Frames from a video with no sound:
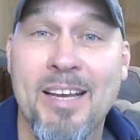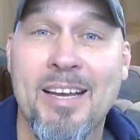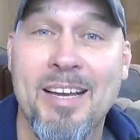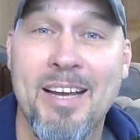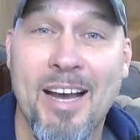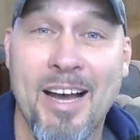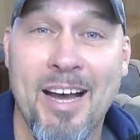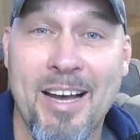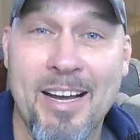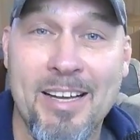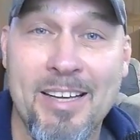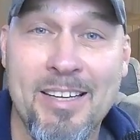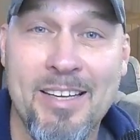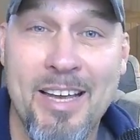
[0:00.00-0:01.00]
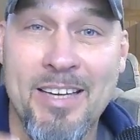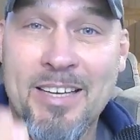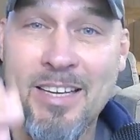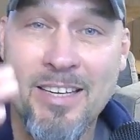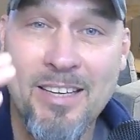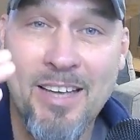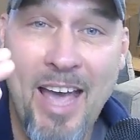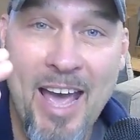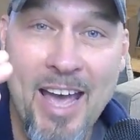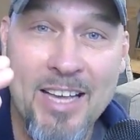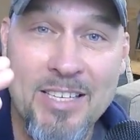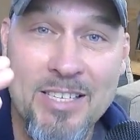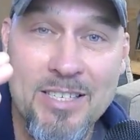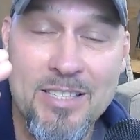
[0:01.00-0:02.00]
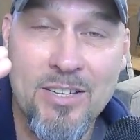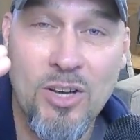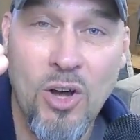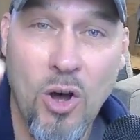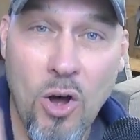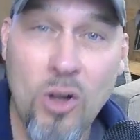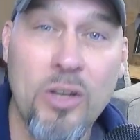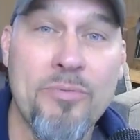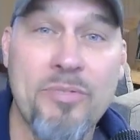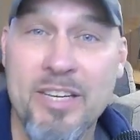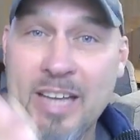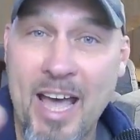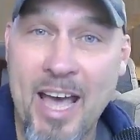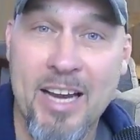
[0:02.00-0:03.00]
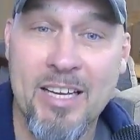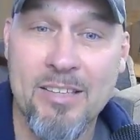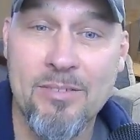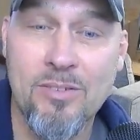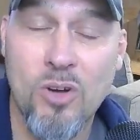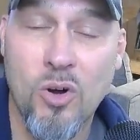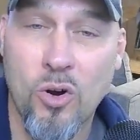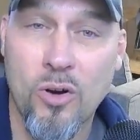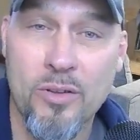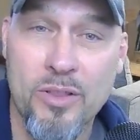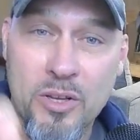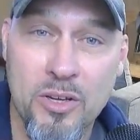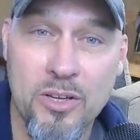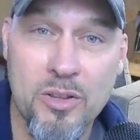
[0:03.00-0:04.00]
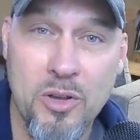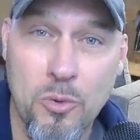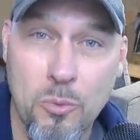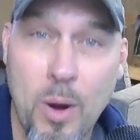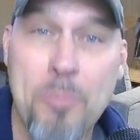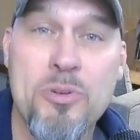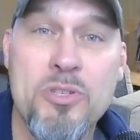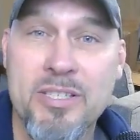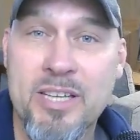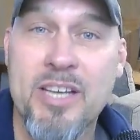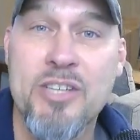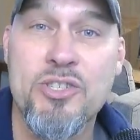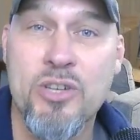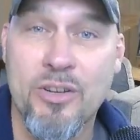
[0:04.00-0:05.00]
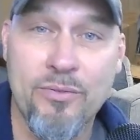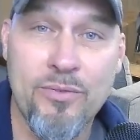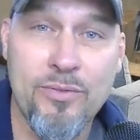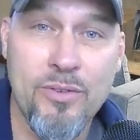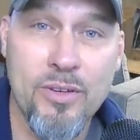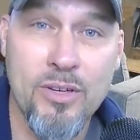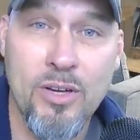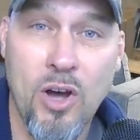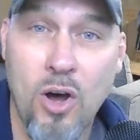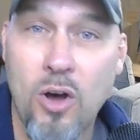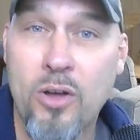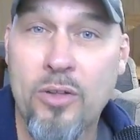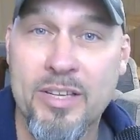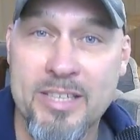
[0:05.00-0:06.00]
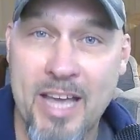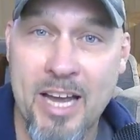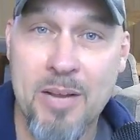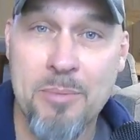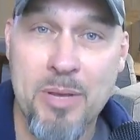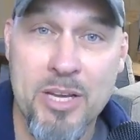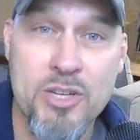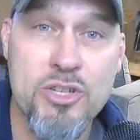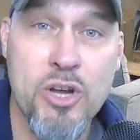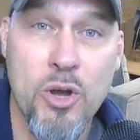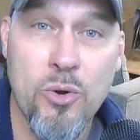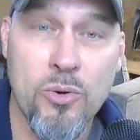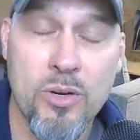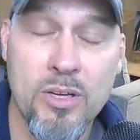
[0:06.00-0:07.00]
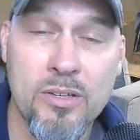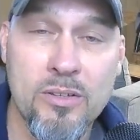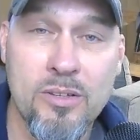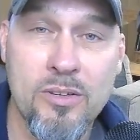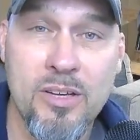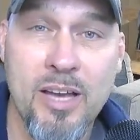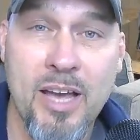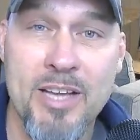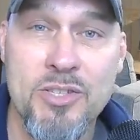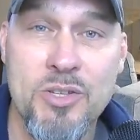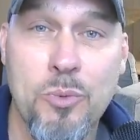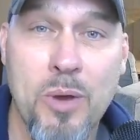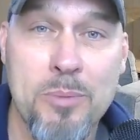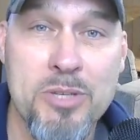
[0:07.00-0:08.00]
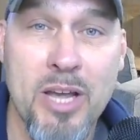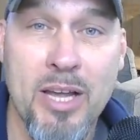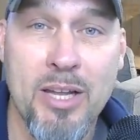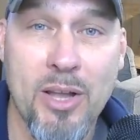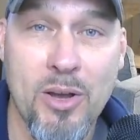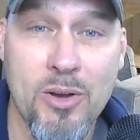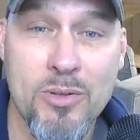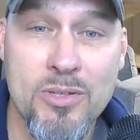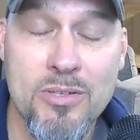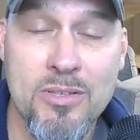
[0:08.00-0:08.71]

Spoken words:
It has all of the data, or the representation of all the data being shown as the website loads.